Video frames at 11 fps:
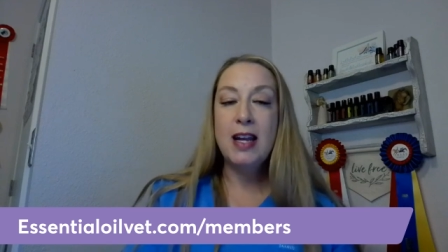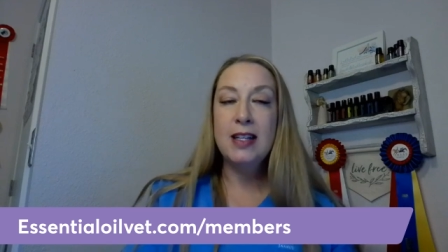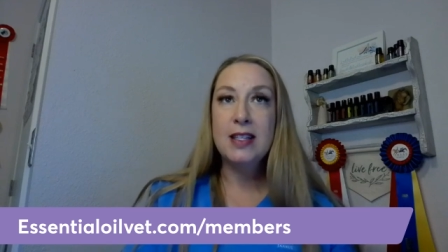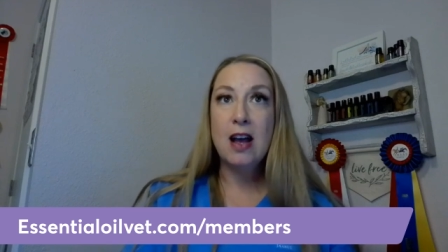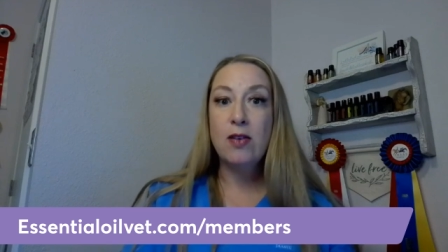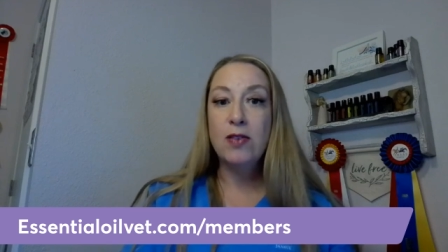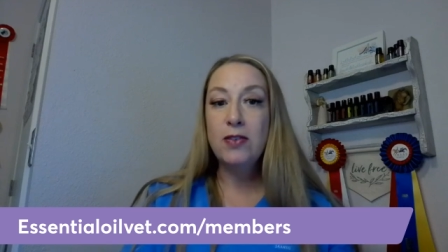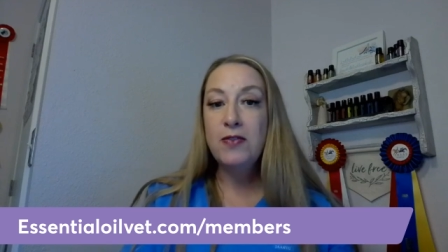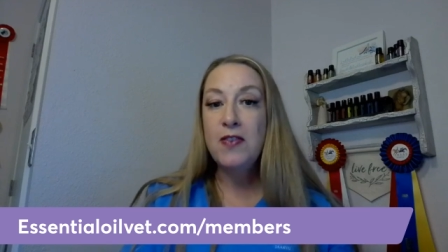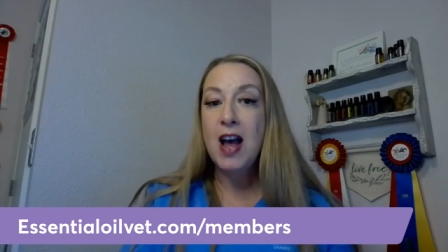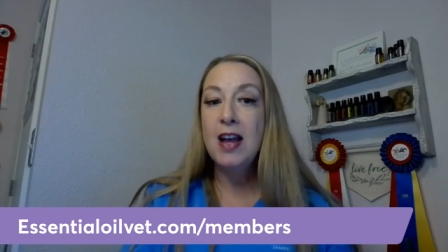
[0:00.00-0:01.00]
And it's got
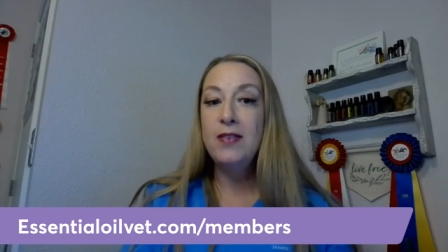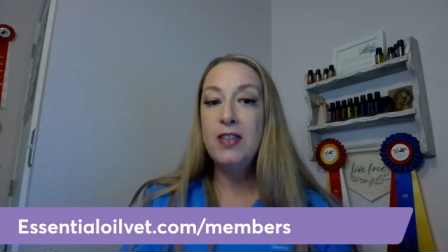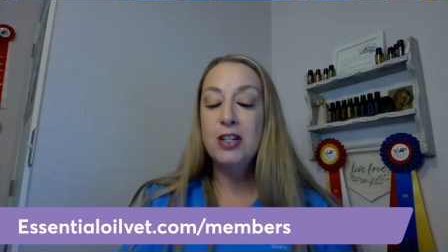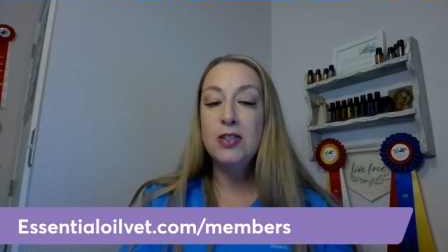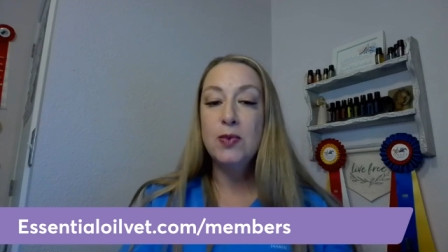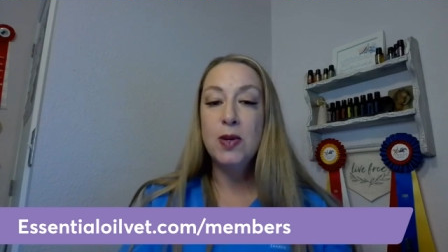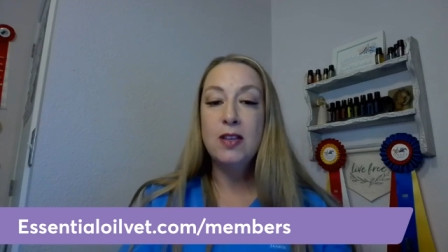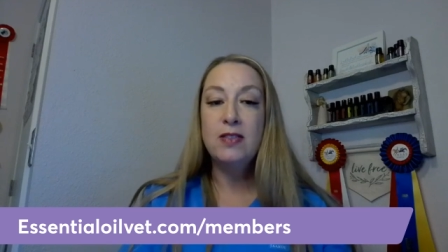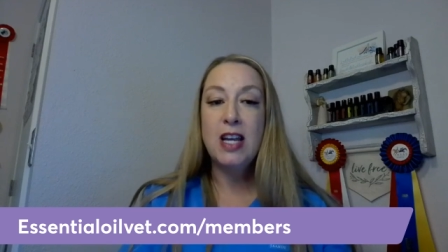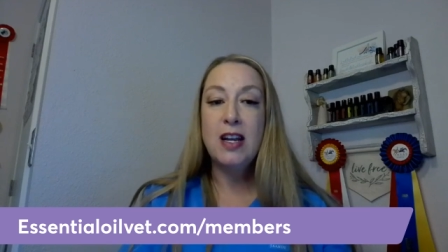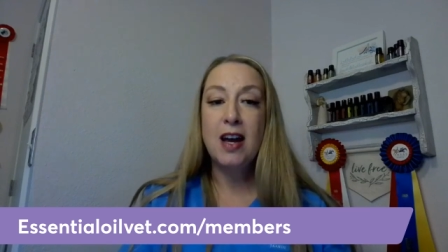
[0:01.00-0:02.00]
over five years worth
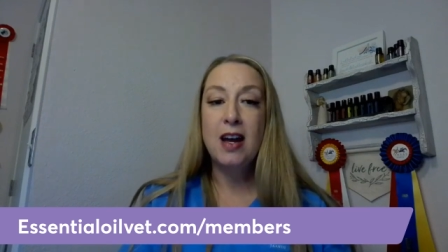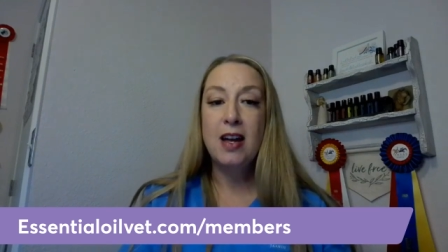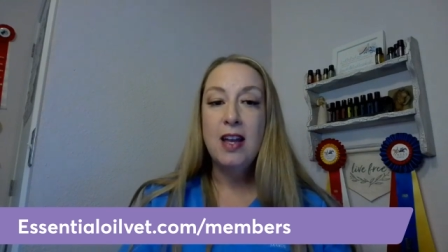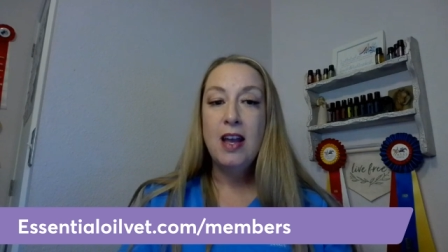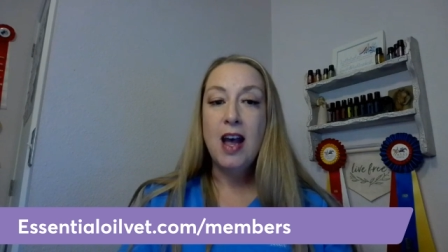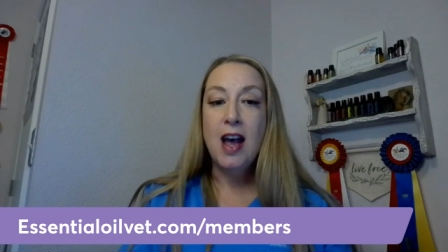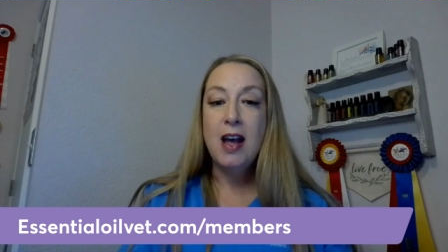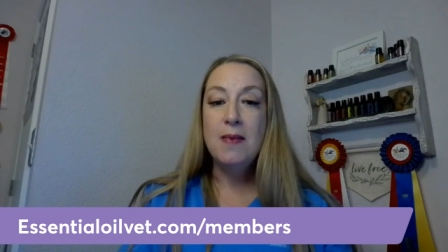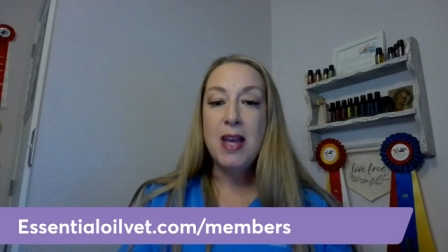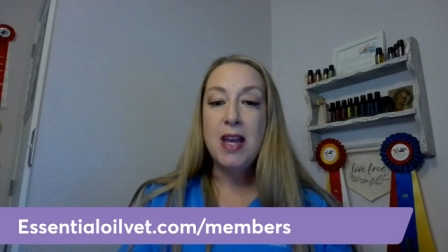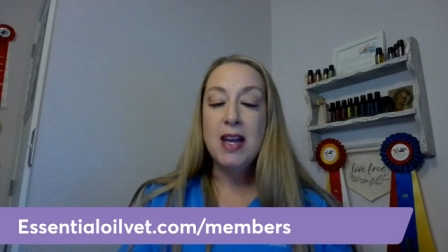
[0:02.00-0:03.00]
of data
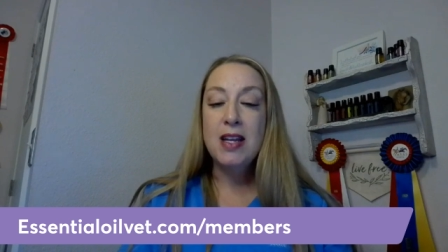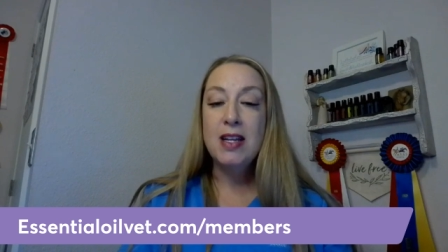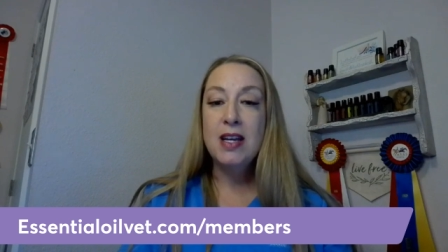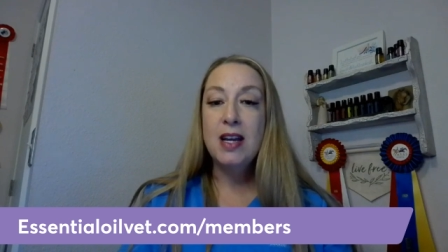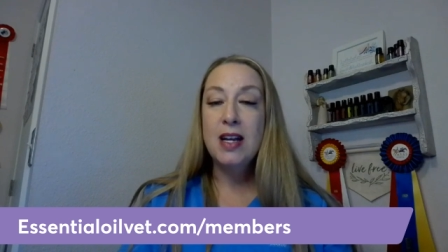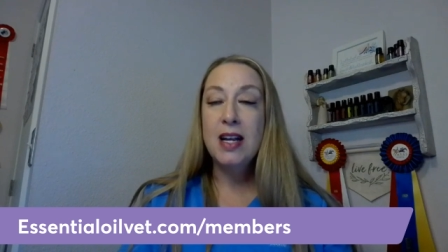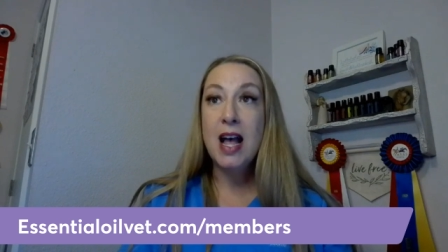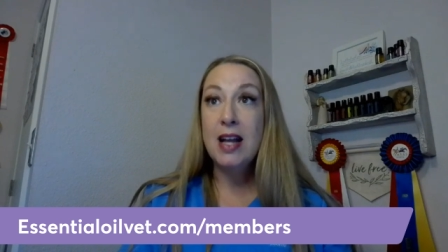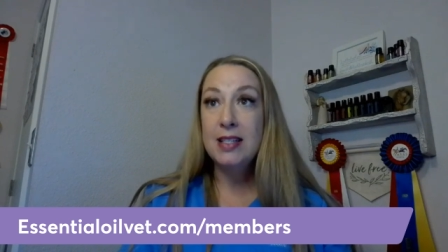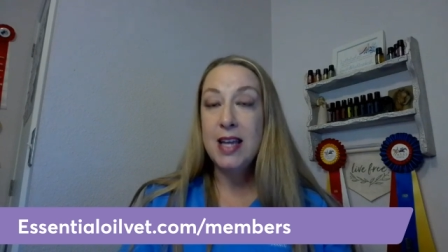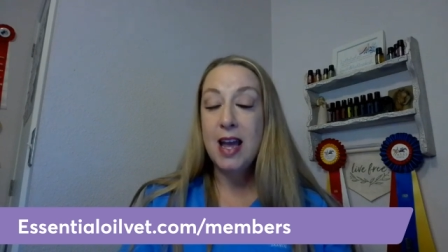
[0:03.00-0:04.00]
um, and
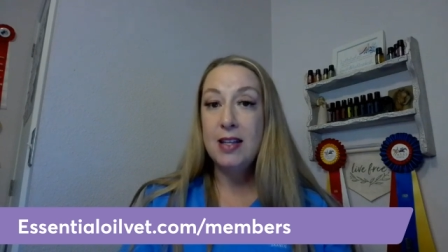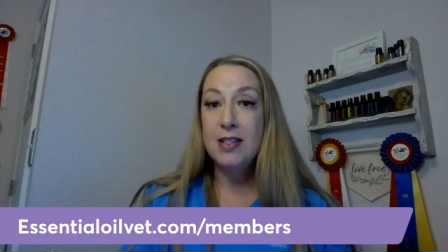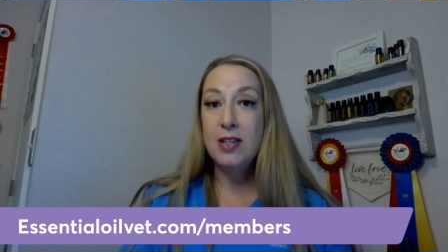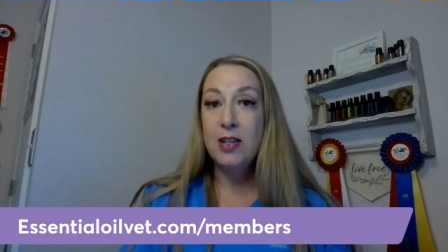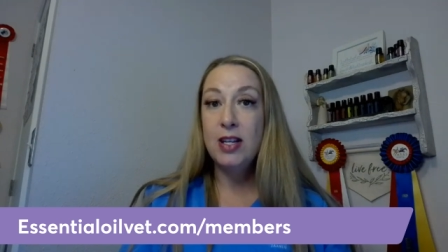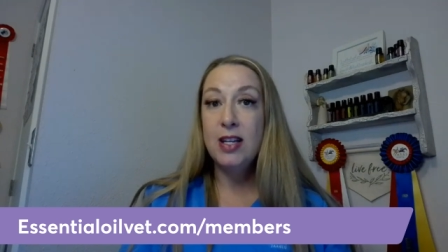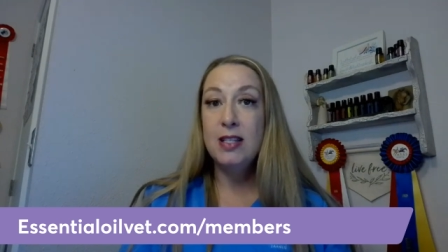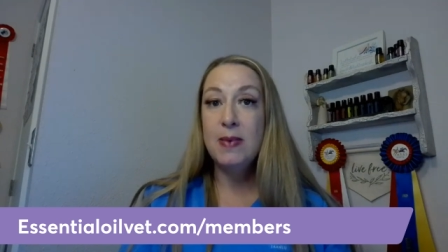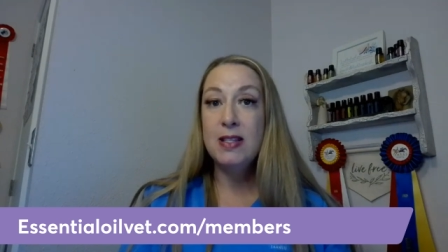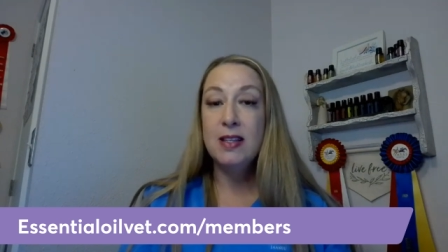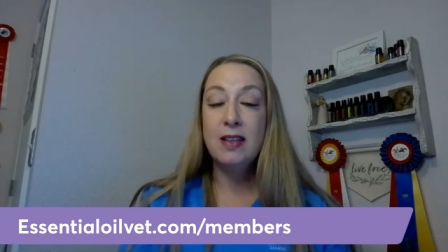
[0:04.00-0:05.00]
content. So can,
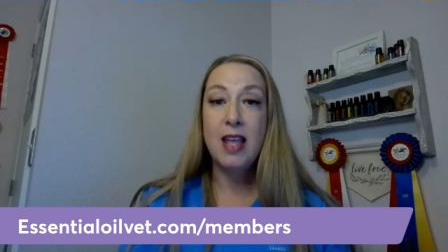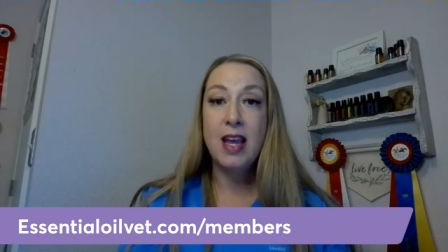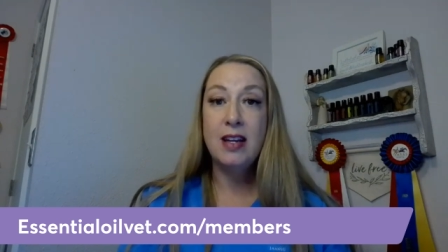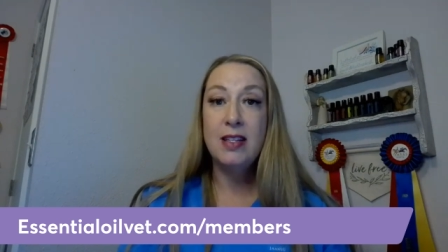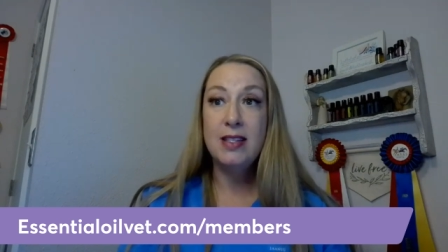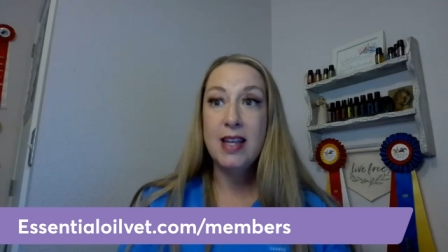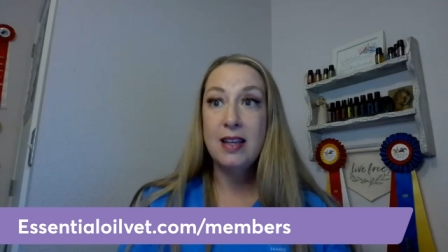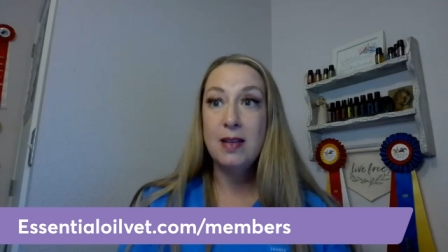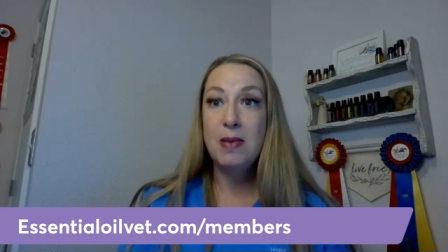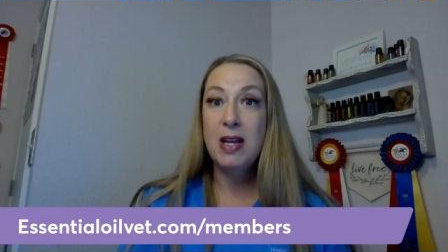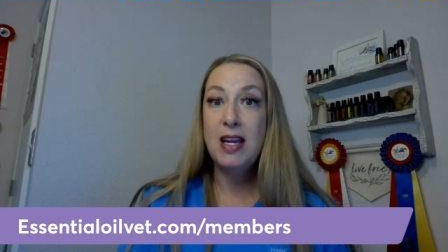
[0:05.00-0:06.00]
it's basically like an
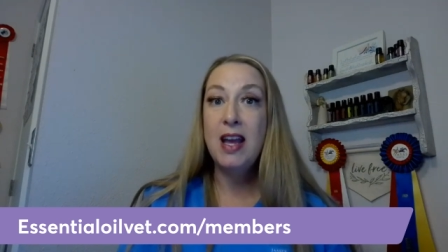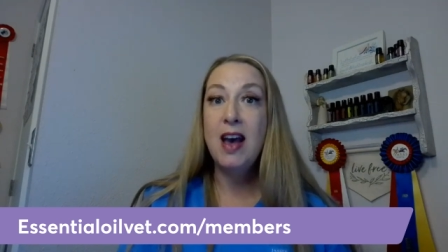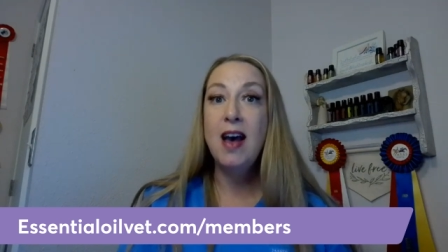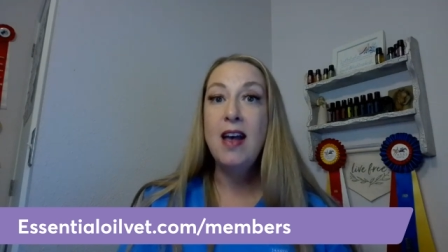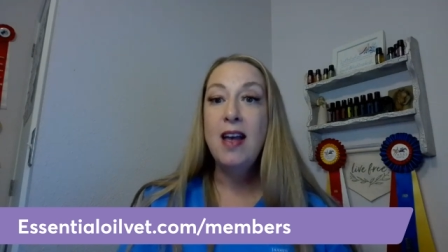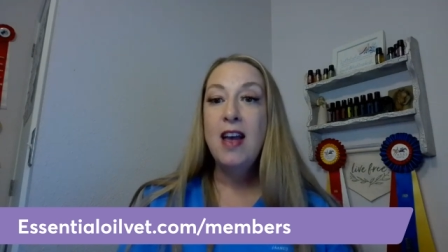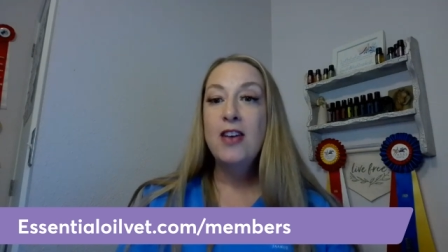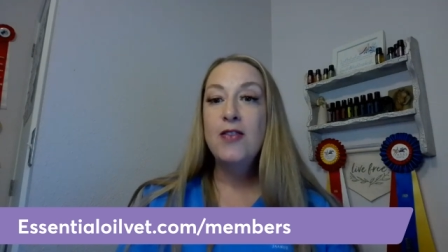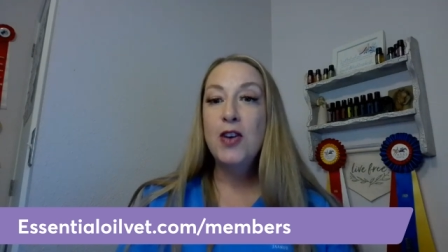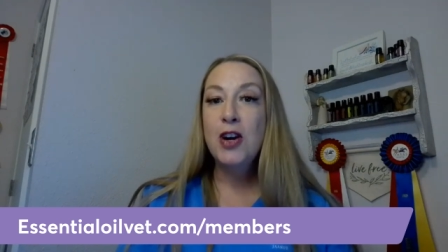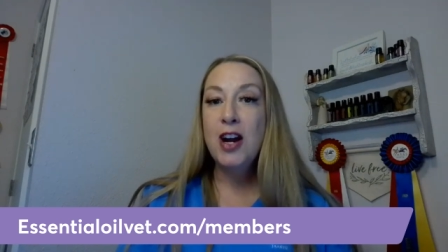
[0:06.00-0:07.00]
encyclopedia
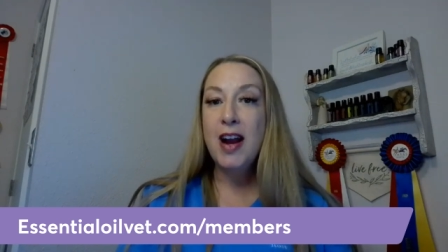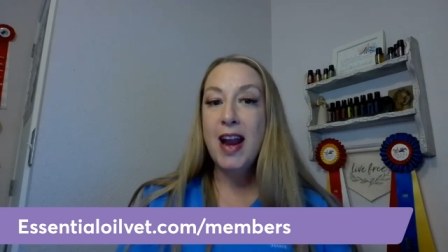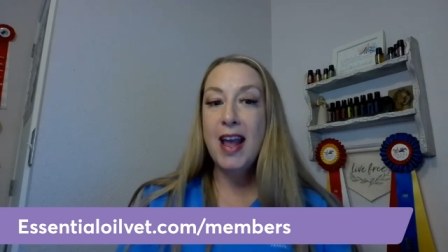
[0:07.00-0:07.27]
for